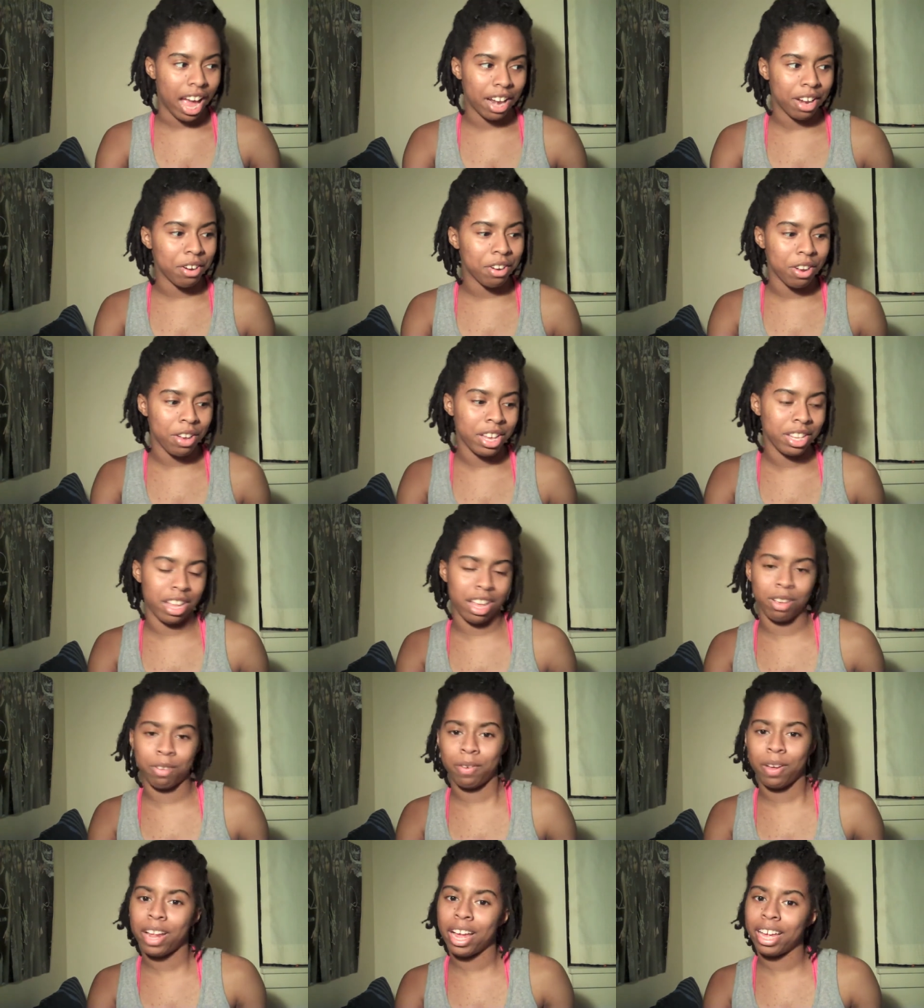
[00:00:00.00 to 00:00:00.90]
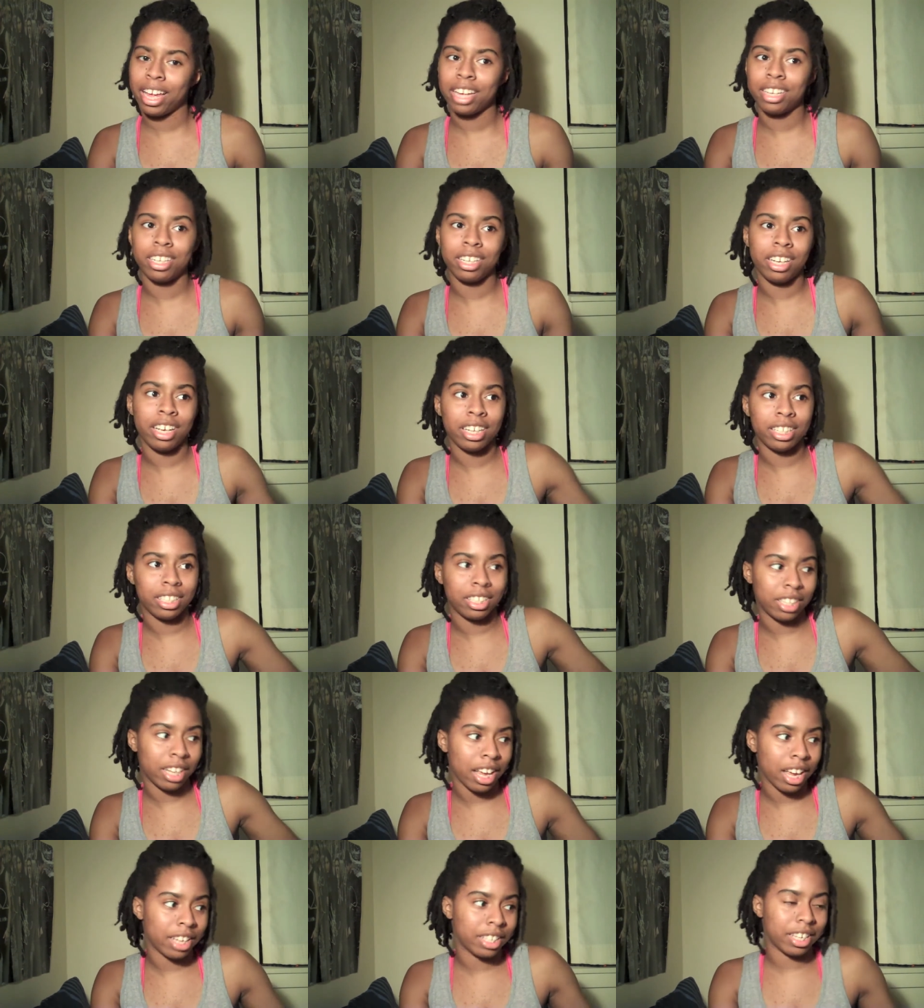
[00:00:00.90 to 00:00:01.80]
and you know he's like, well, I get to get
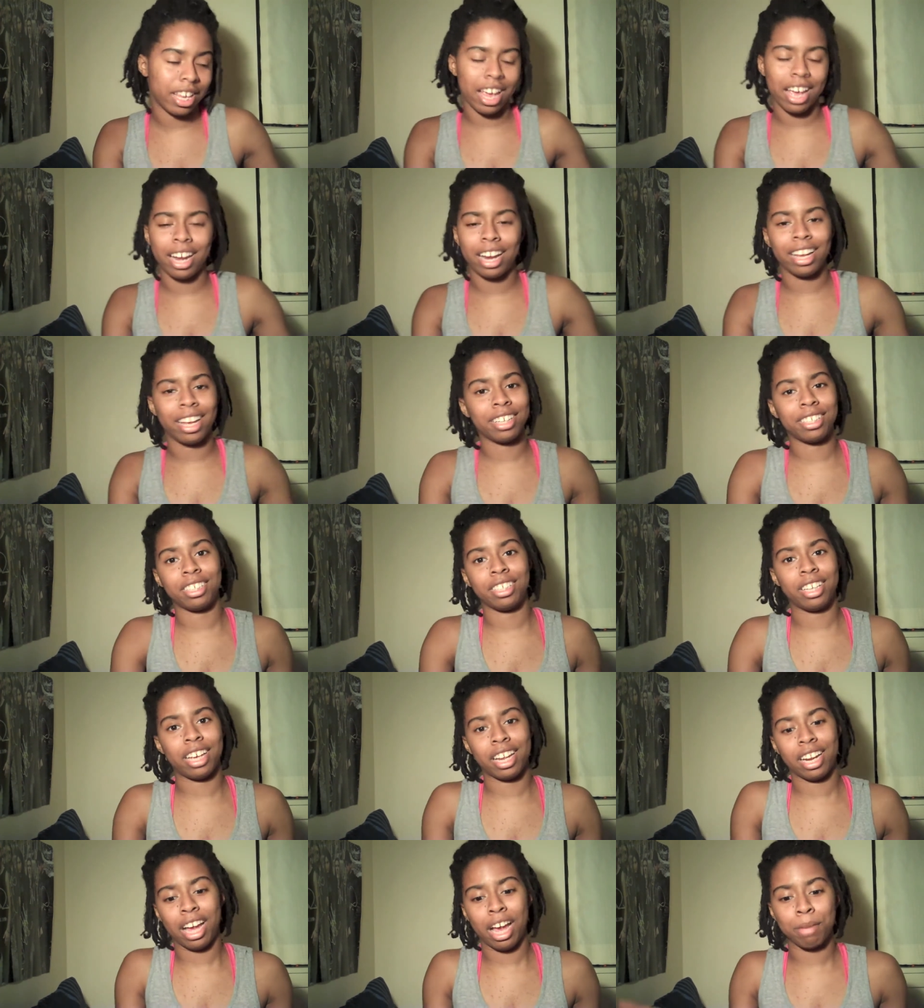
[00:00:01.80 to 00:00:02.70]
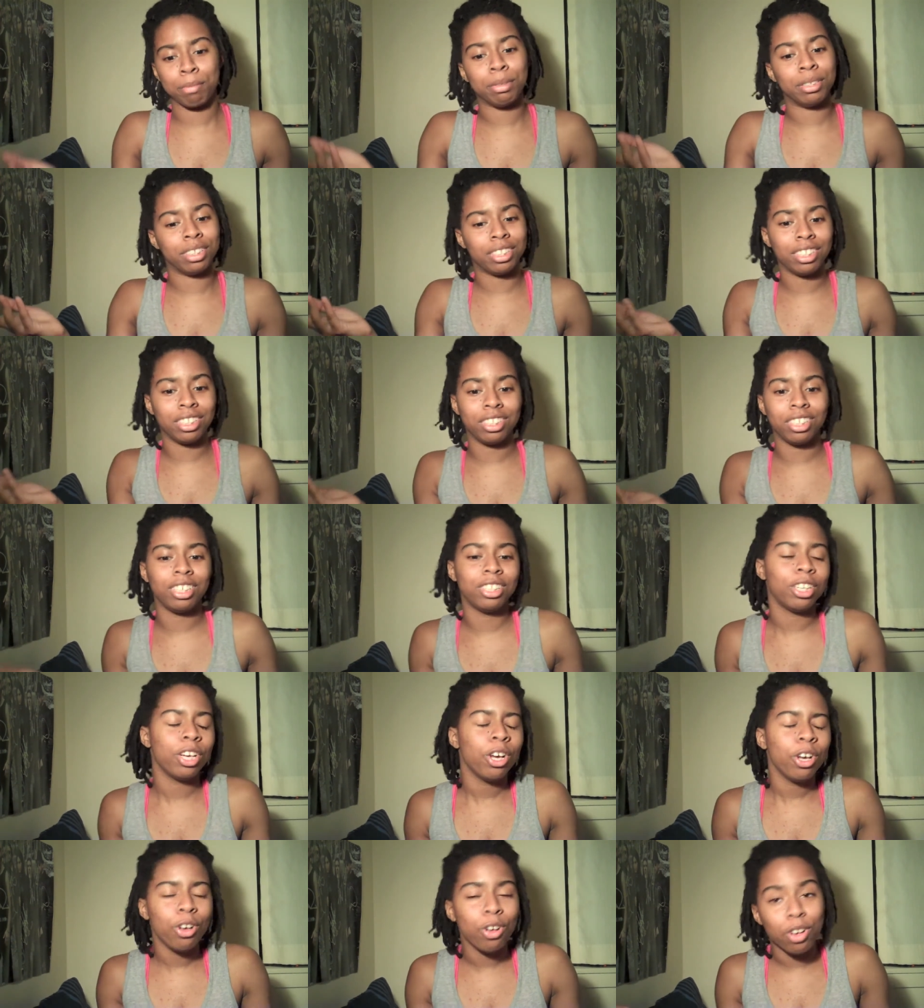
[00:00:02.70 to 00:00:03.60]
sex and I get to get high
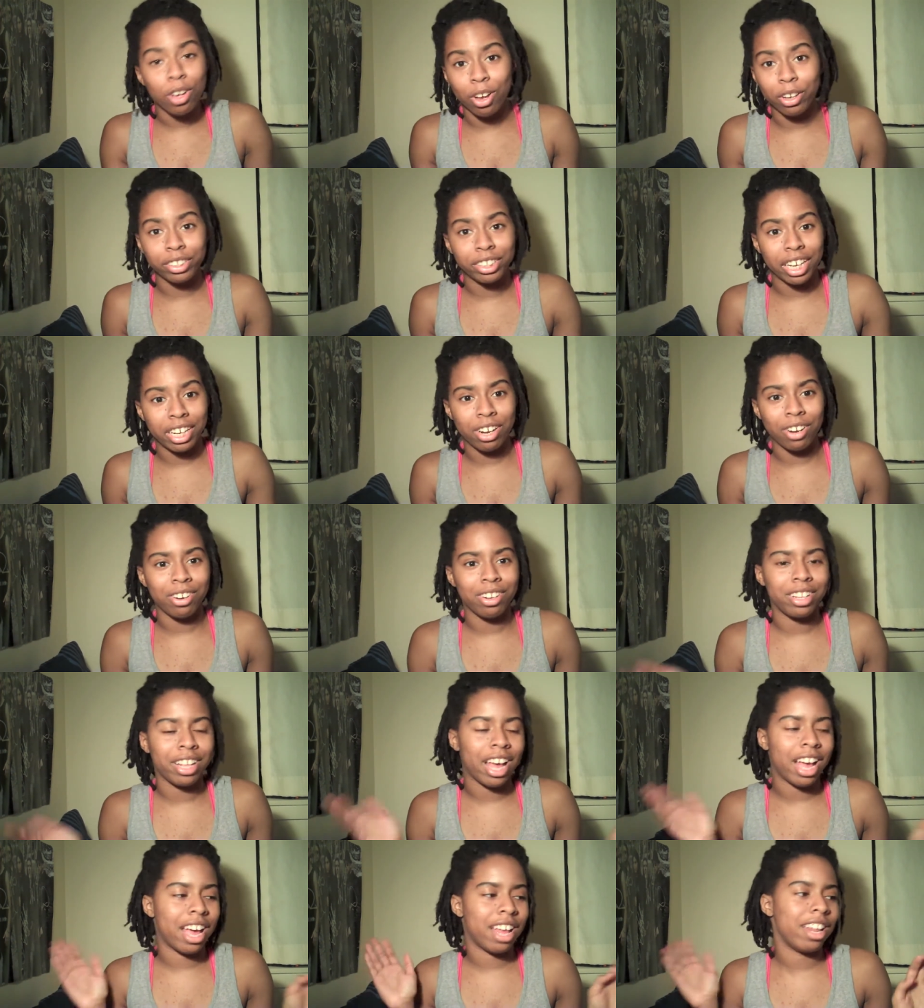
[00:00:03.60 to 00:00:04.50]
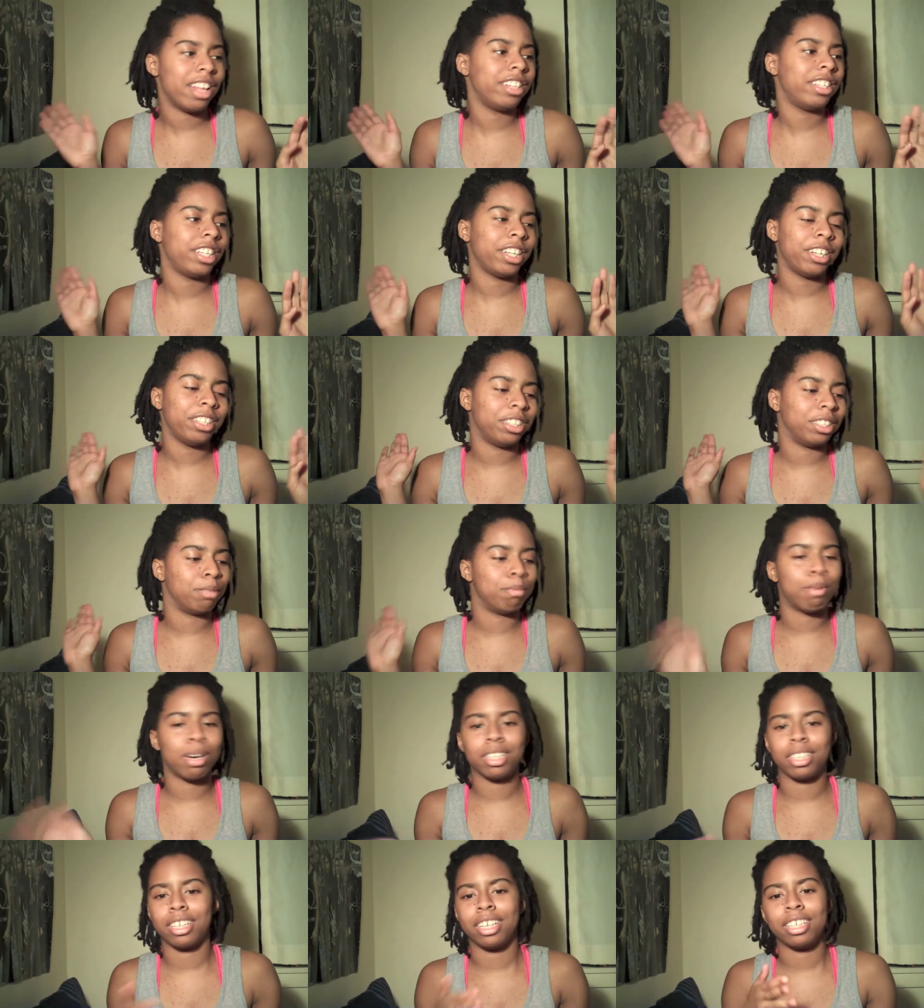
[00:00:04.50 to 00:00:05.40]
positions. Who goes say no to that? And then Tyrion just
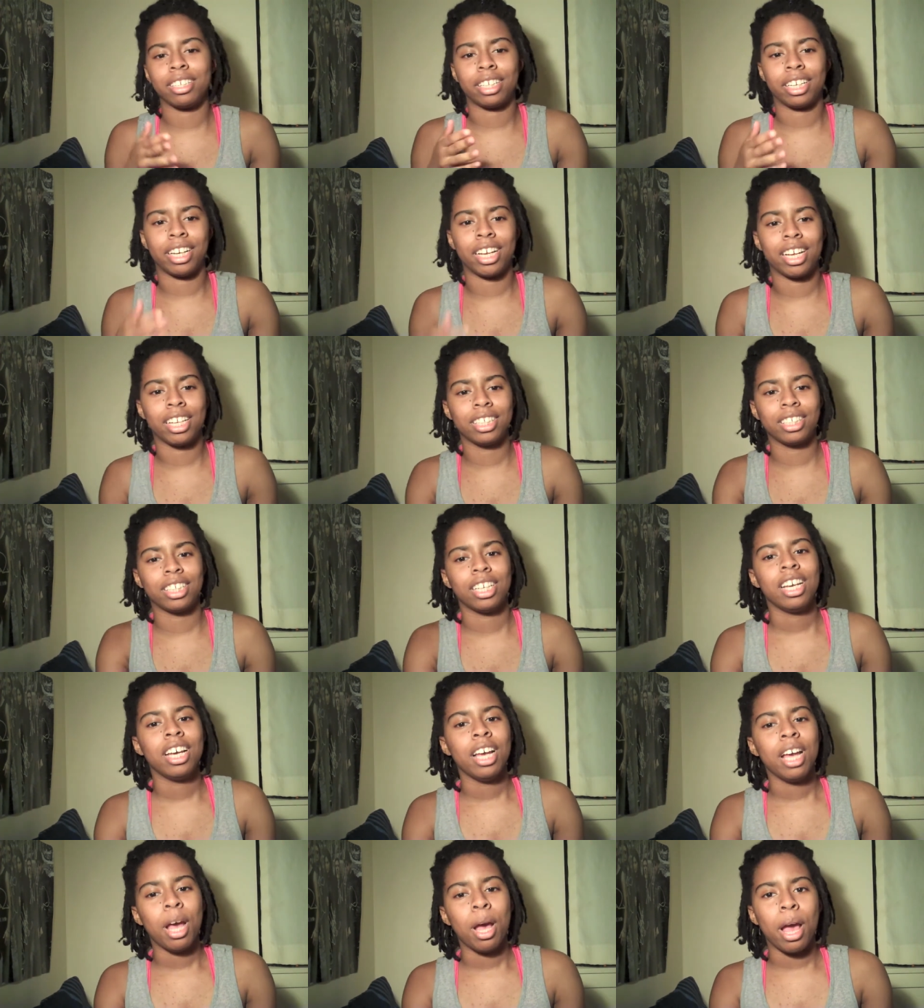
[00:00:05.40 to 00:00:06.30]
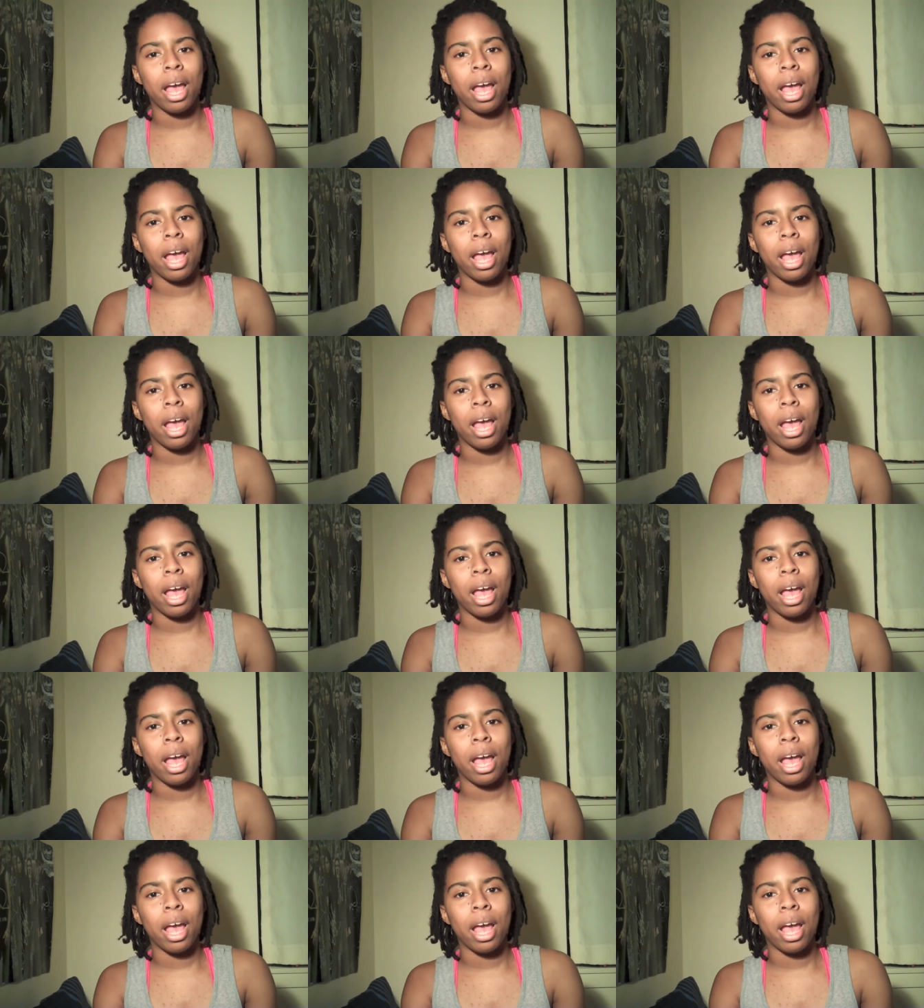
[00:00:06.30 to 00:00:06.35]
busted his ass.